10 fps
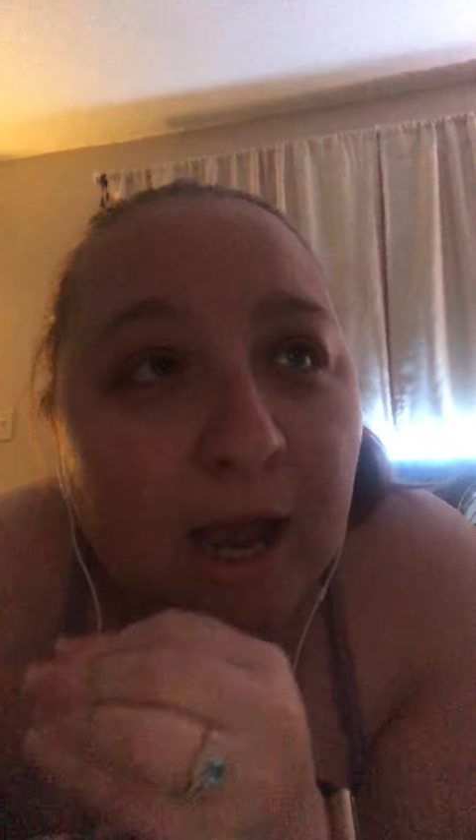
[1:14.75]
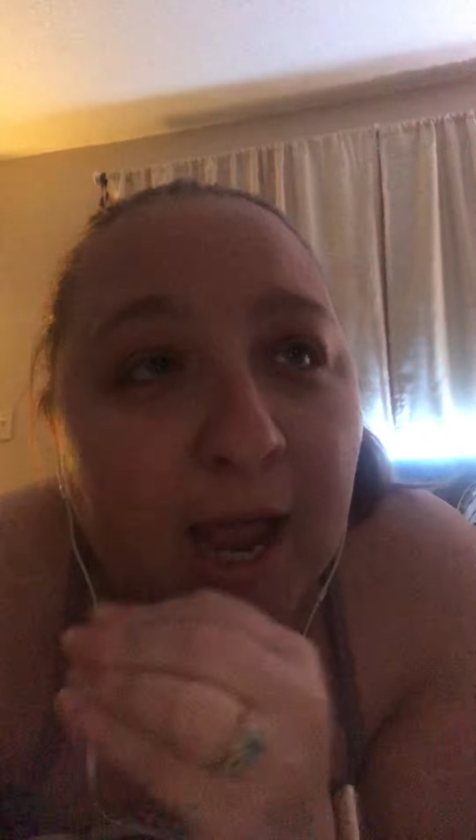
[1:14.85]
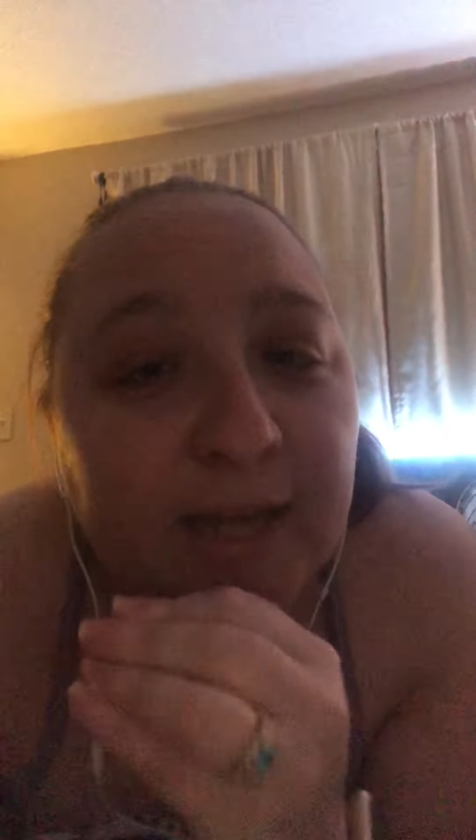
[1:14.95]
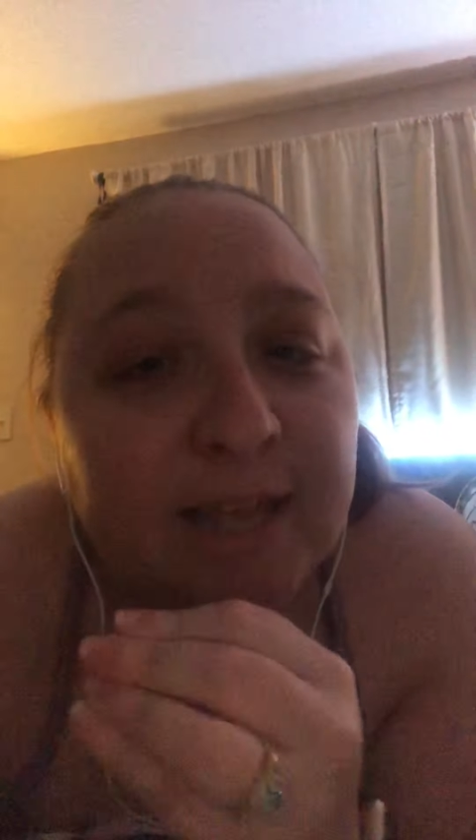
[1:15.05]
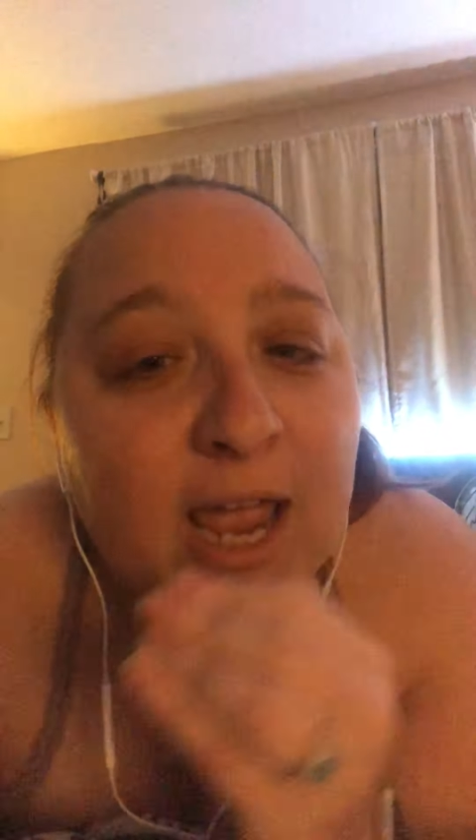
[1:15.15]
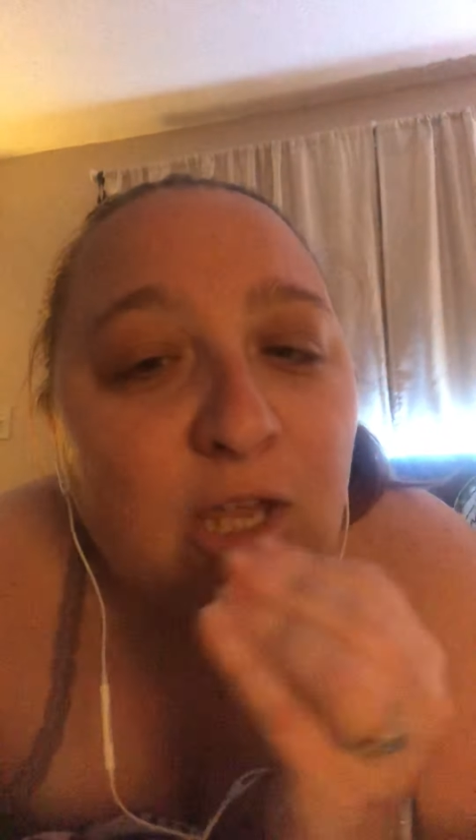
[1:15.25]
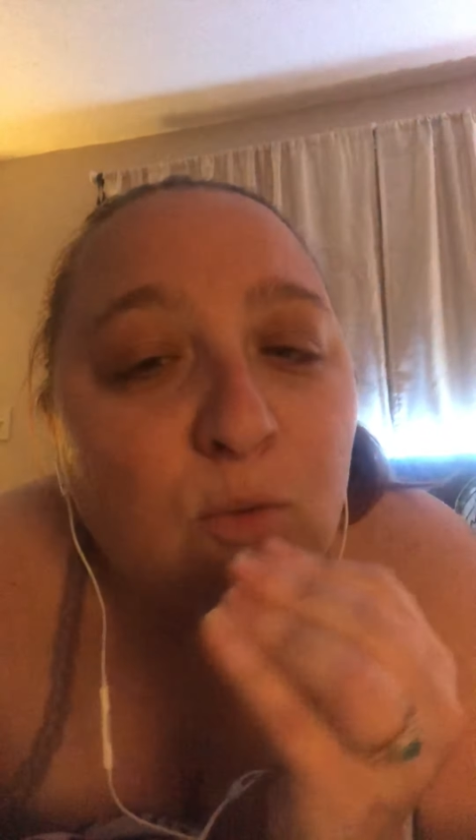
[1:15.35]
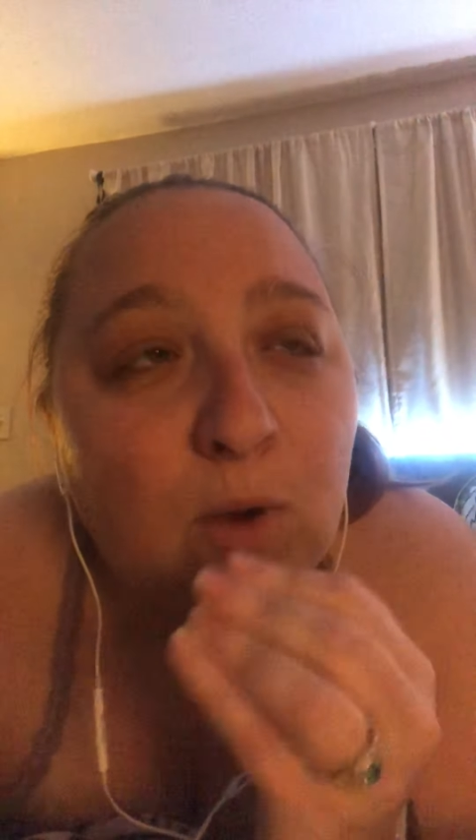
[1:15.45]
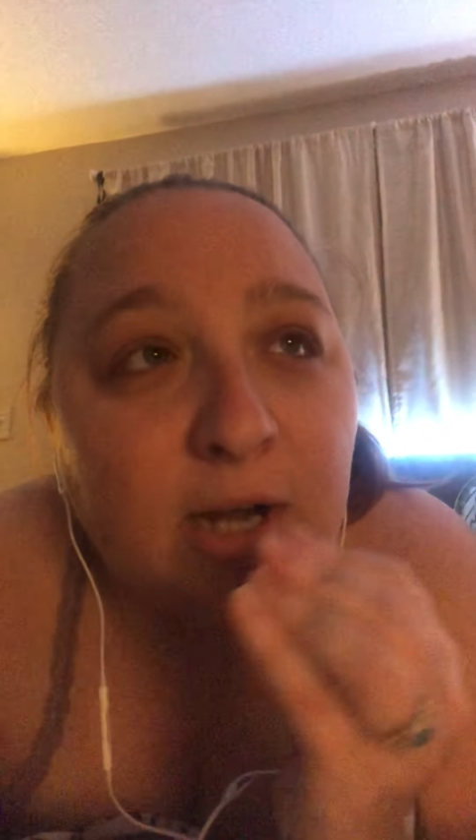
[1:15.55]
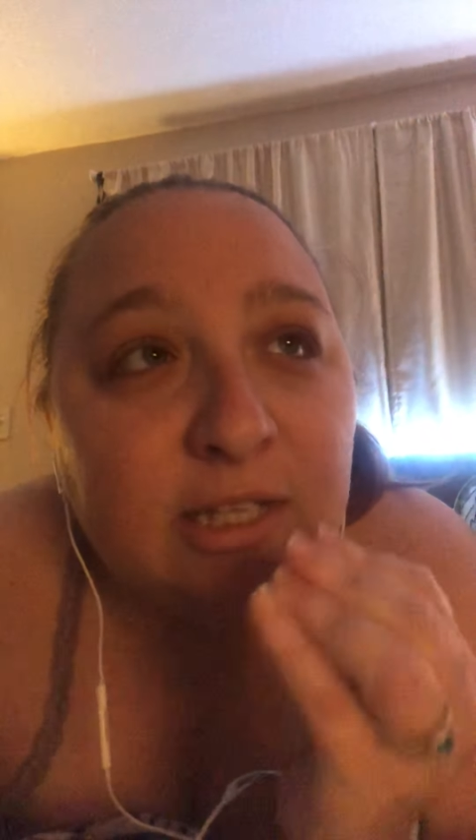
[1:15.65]
I get
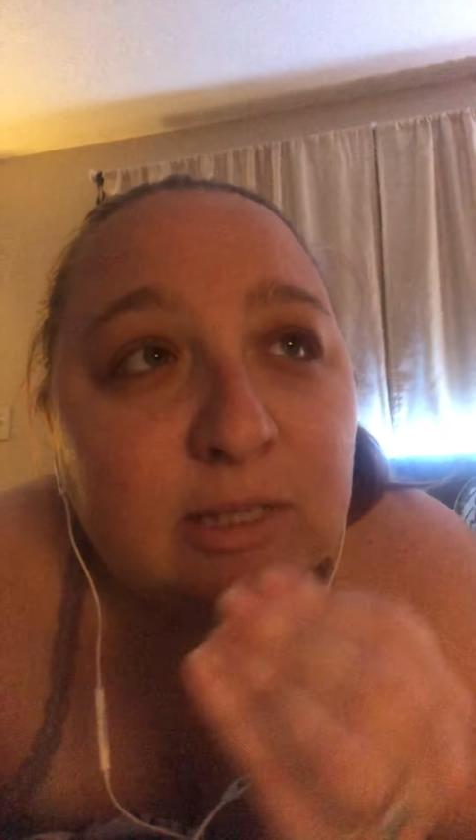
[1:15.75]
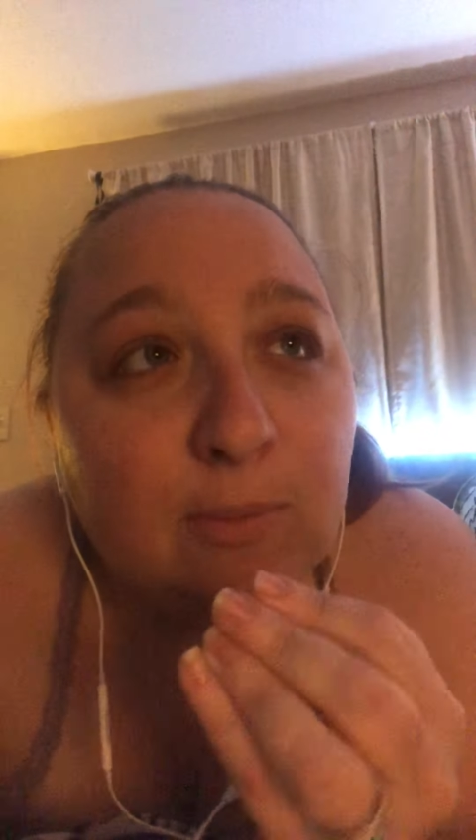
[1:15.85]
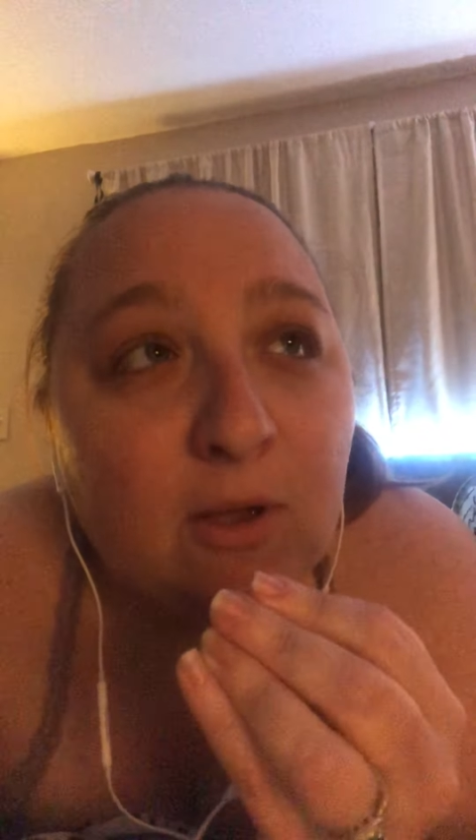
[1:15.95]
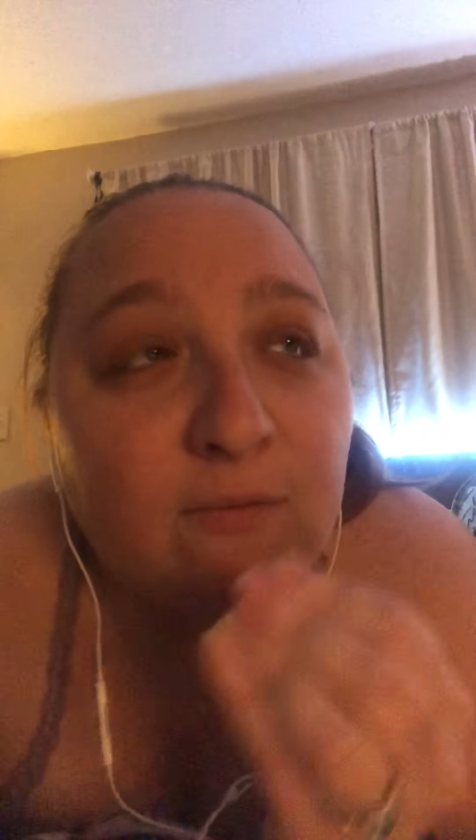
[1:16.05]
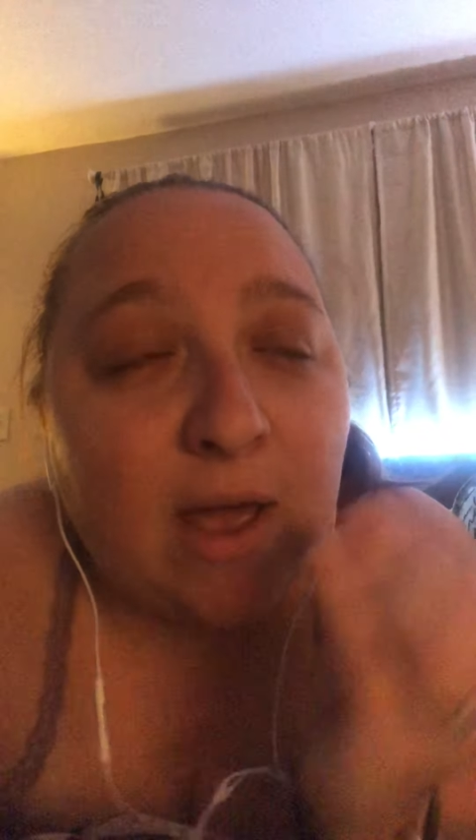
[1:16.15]
you want us to move.